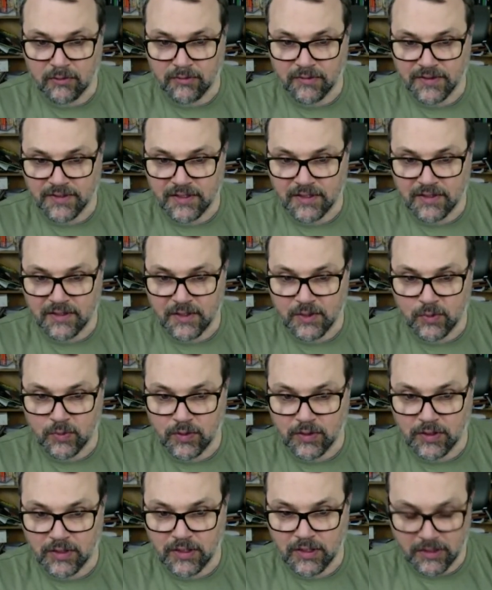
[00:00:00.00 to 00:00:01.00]
say this
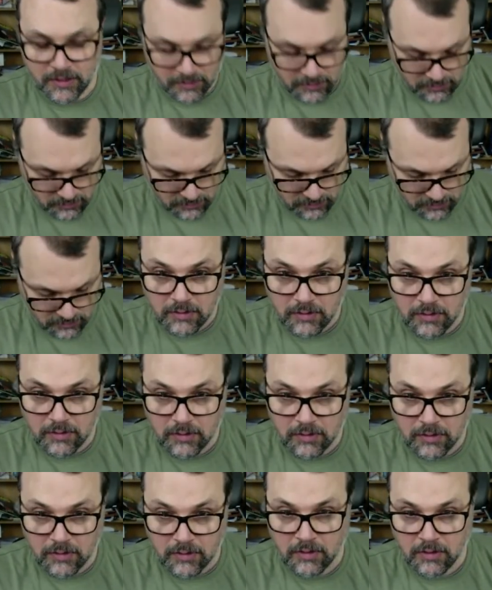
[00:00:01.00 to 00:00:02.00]
one here,
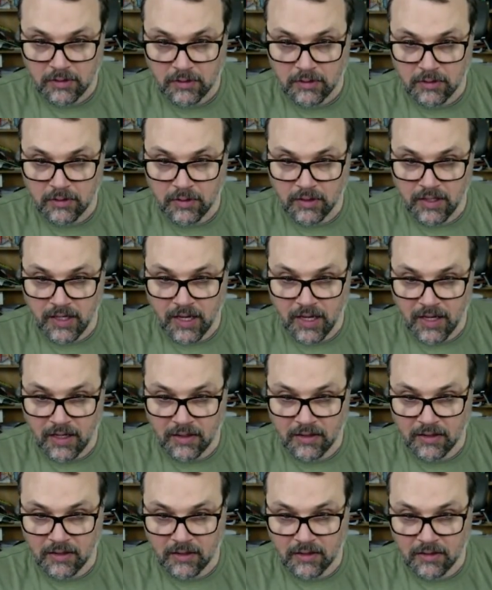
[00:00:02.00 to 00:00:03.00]
you
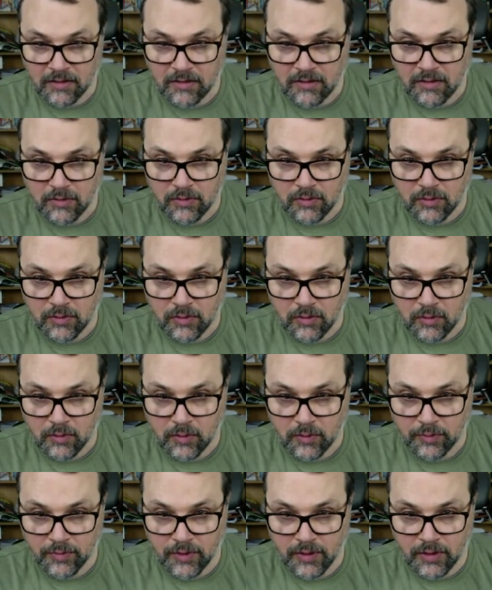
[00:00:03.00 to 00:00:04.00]
can go
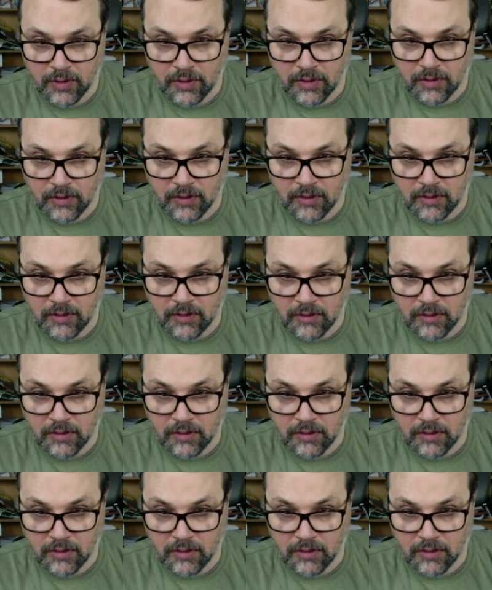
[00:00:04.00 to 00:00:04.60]
up here,